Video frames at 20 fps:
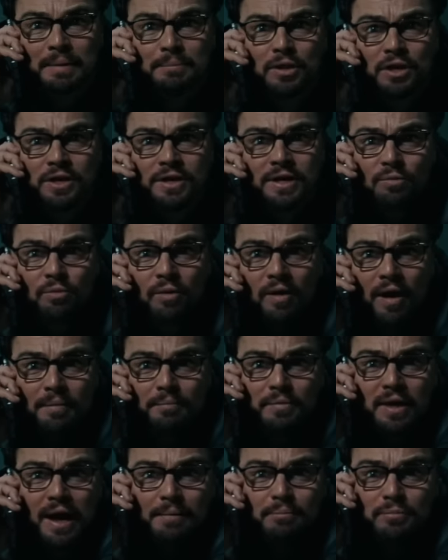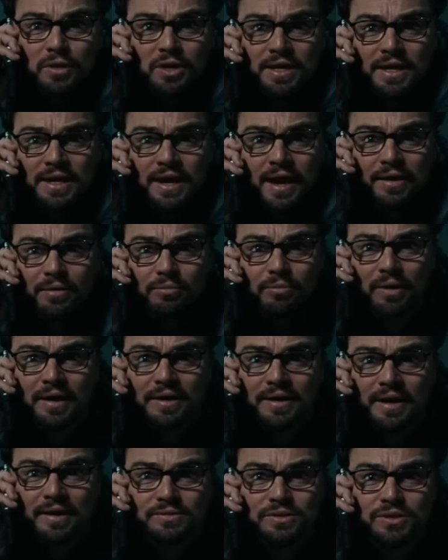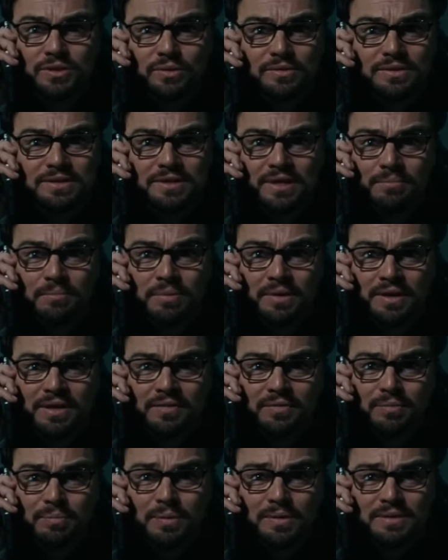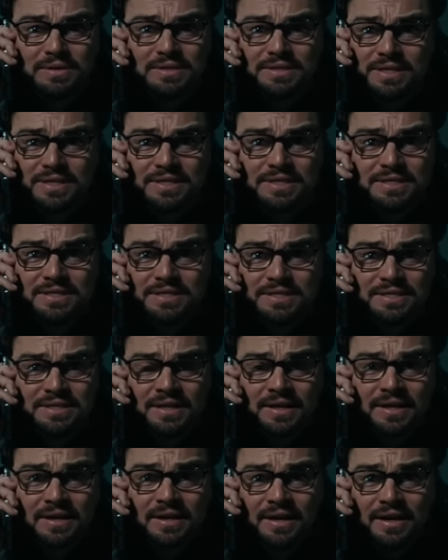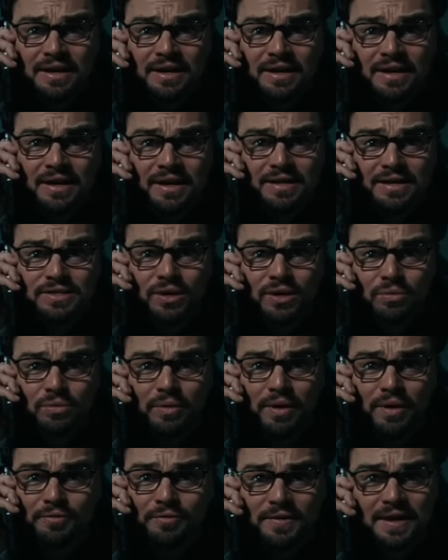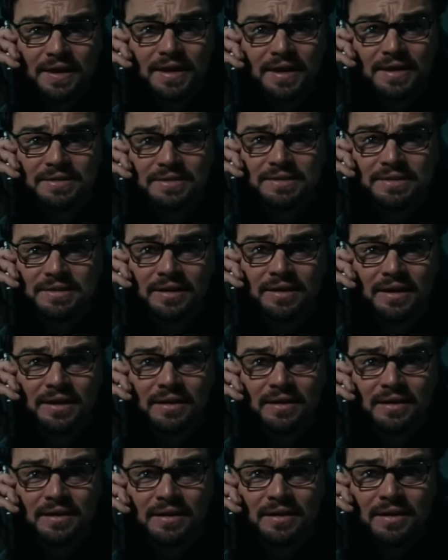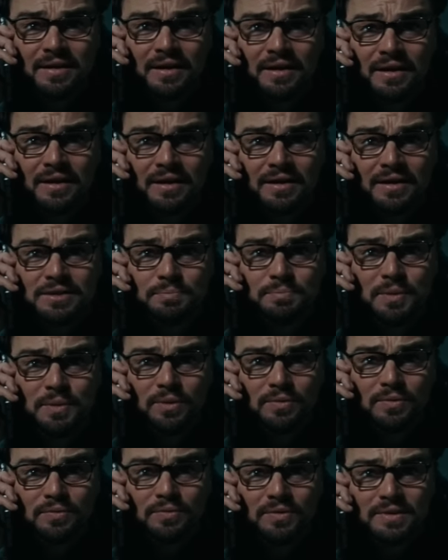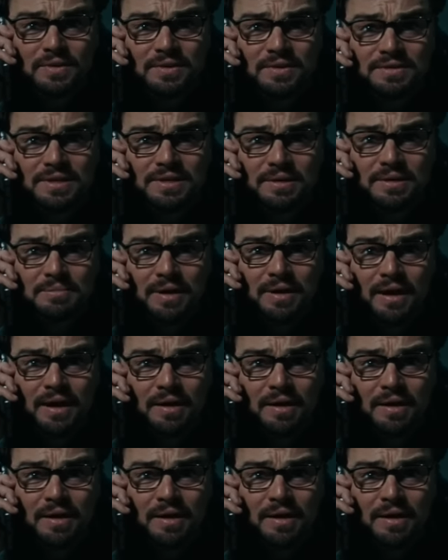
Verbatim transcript: I'm, I'm looking, I'm, I'm looking at it right now too. It's unbelievable. It's, it's, it's horrific, and it's, and it's beautiful at the same